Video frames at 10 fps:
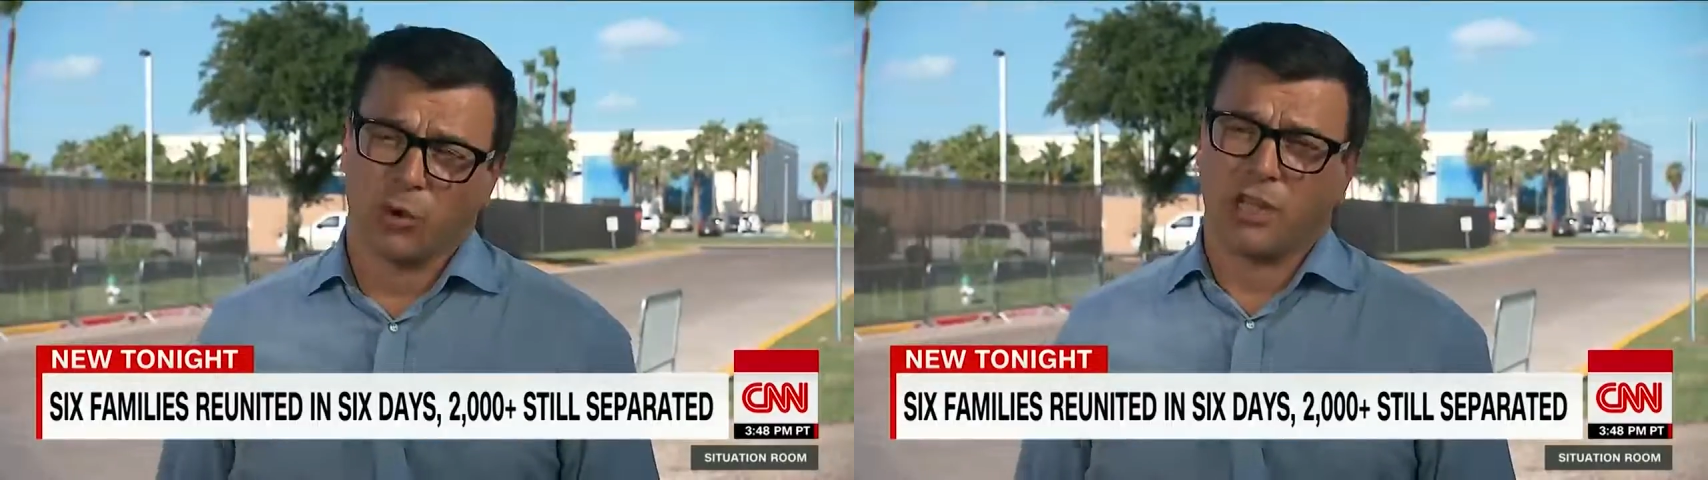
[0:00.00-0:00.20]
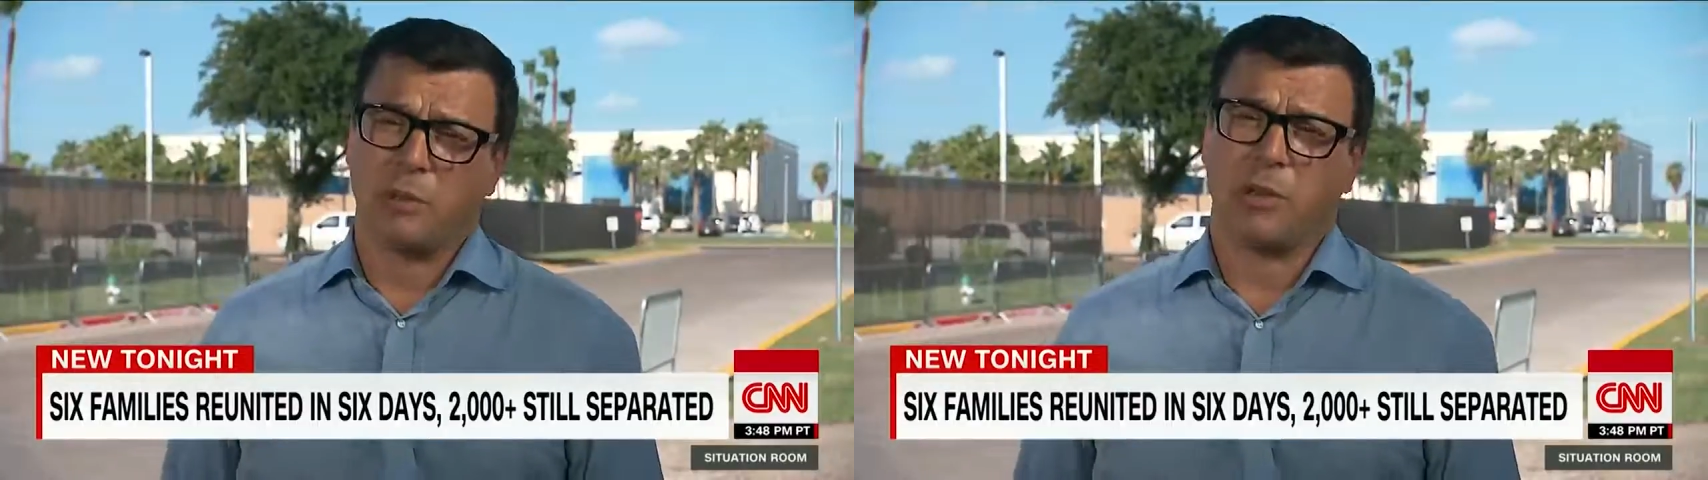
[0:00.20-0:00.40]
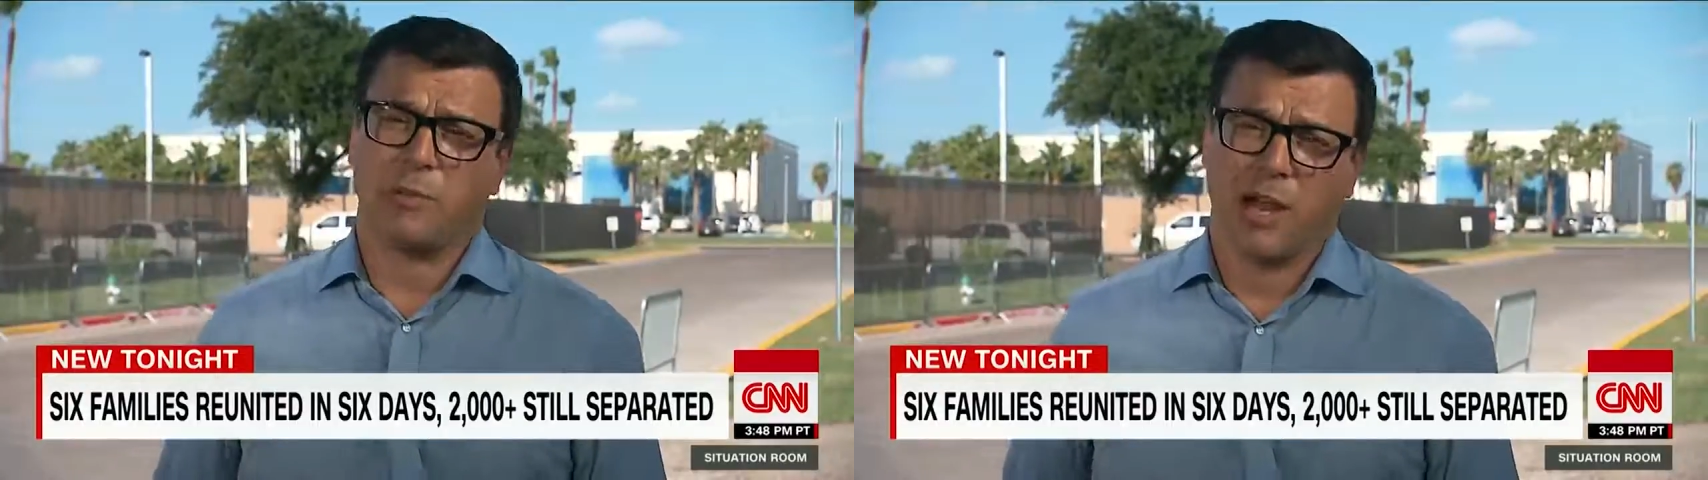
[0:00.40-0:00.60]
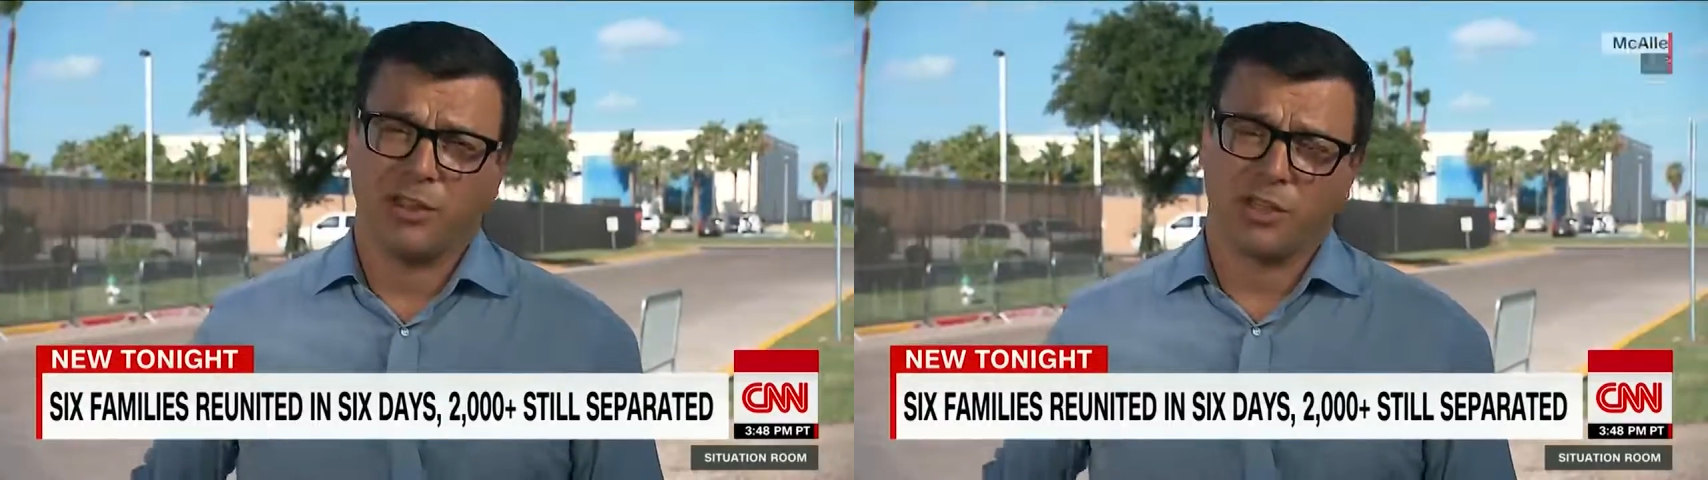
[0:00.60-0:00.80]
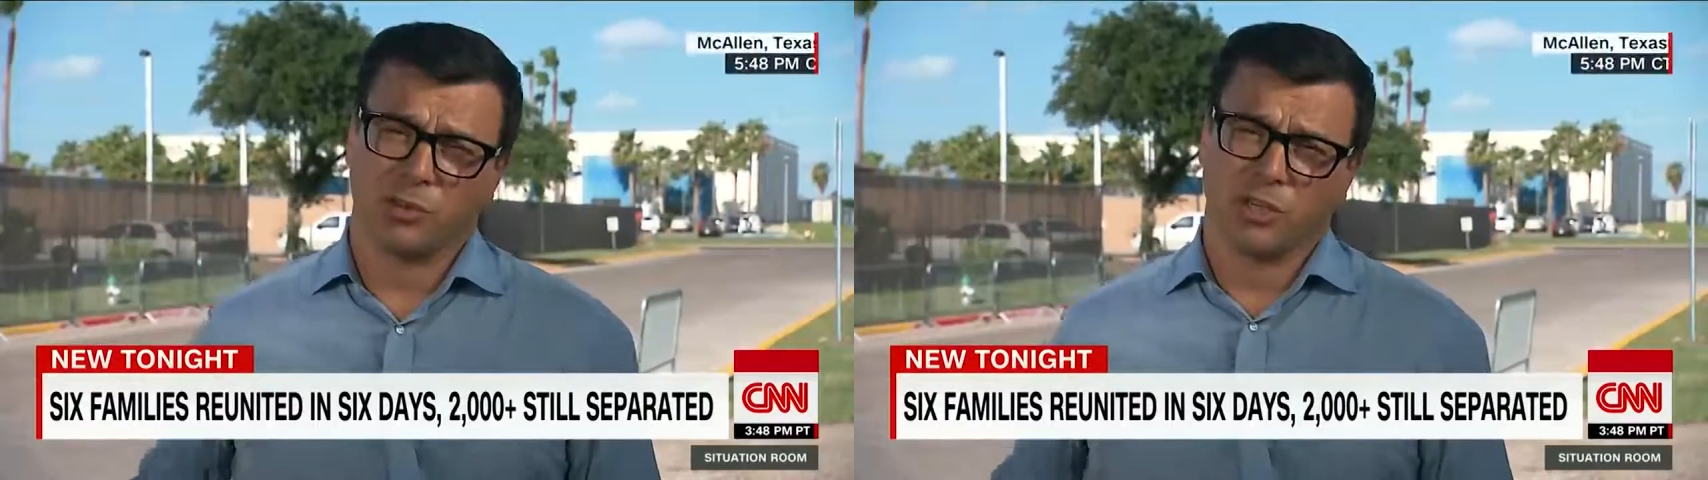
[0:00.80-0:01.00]
keeping in mind that
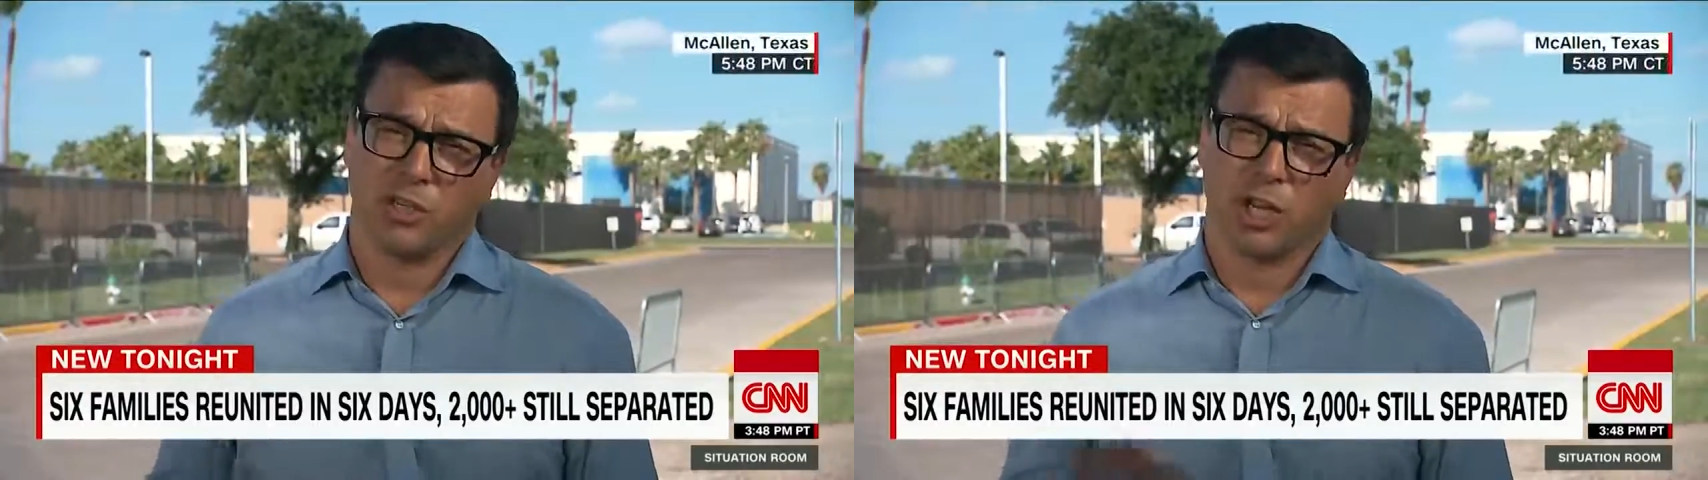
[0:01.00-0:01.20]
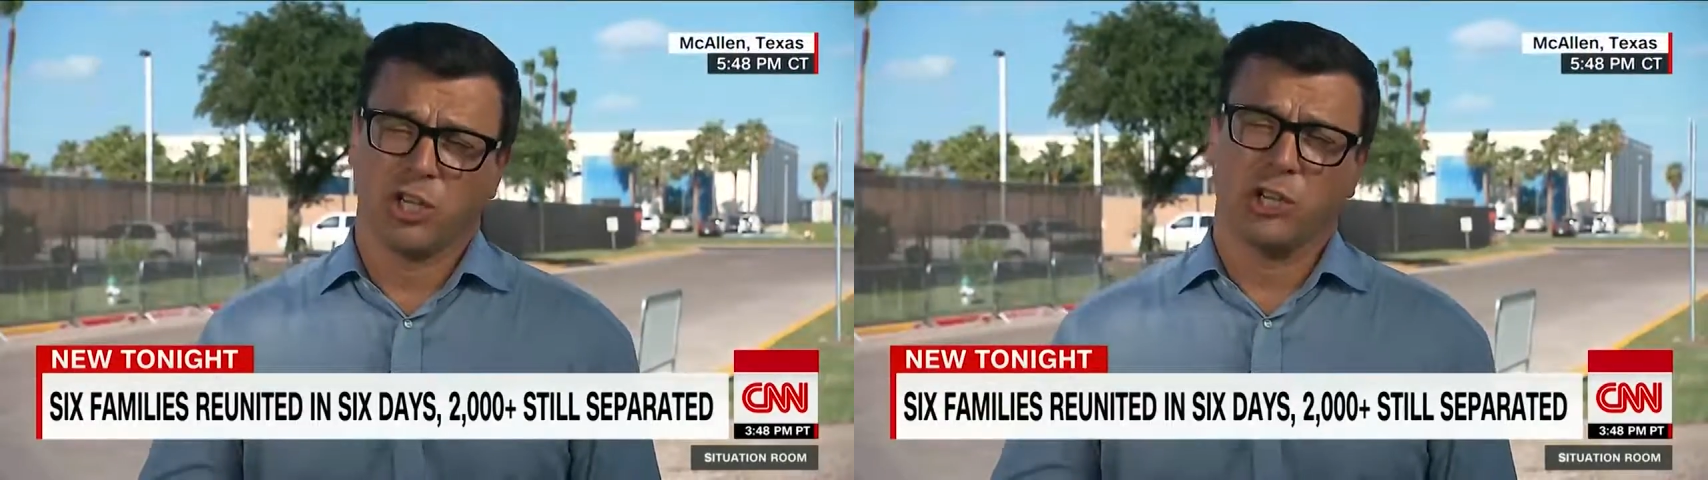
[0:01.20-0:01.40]
this was a judge